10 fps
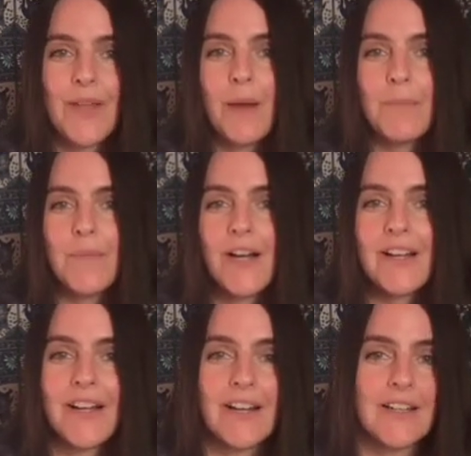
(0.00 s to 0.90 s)

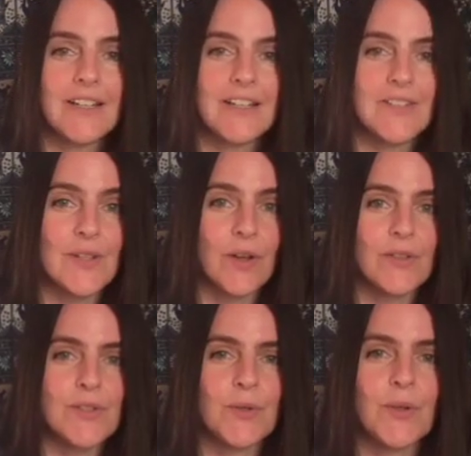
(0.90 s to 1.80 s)
Magha is
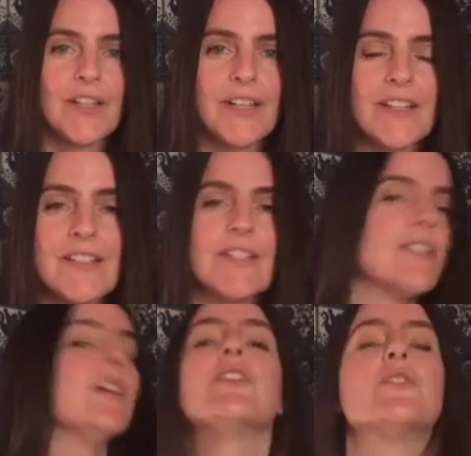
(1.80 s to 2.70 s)
also connected
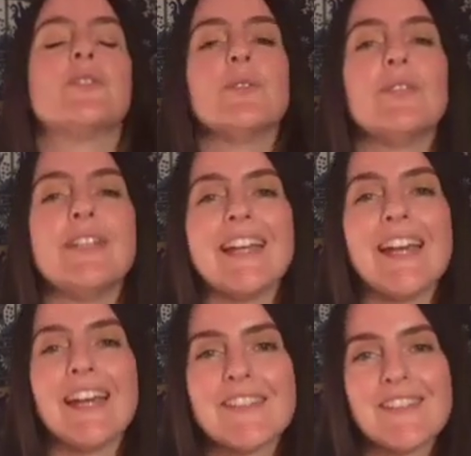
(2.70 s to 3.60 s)
to the
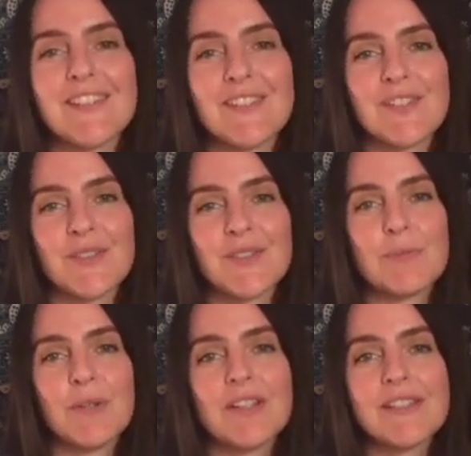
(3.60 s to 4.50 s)
ancestor
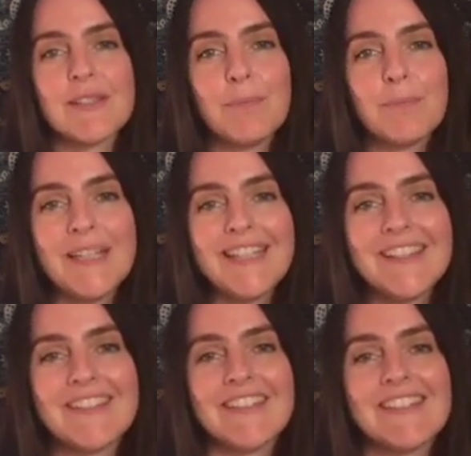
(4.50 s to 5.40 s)
spirits, the
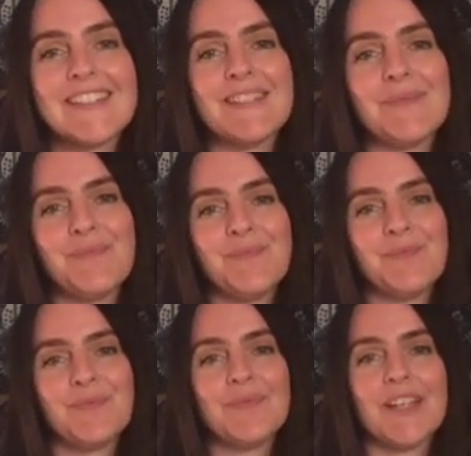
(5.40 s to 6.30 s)
Pitris,
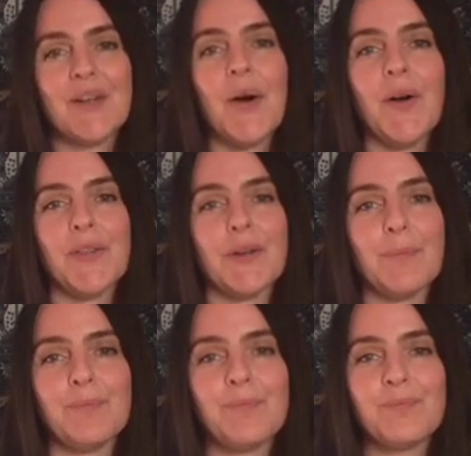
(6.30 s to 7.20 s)
they call them.
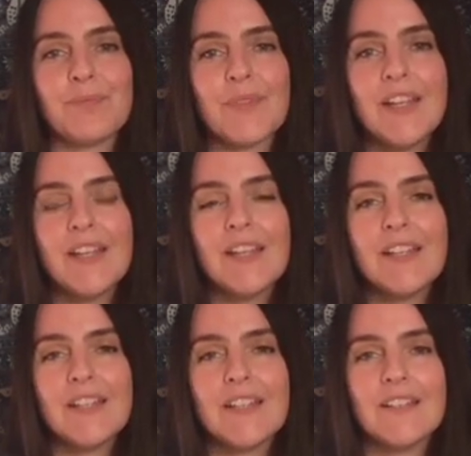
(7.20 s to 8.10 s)

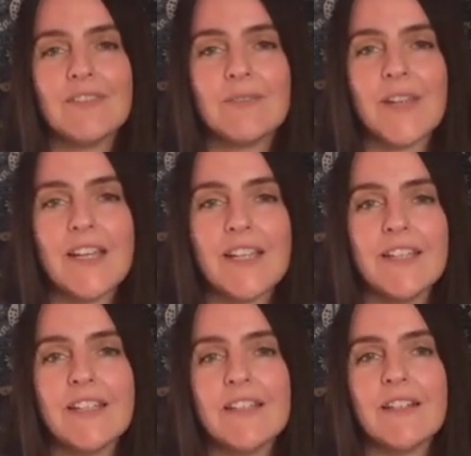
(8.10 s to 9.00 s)
In
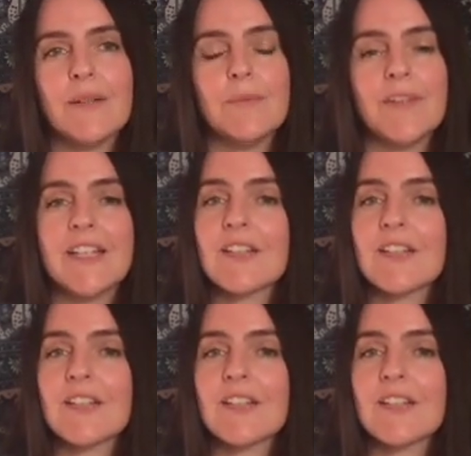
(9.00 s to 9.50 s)
Vedic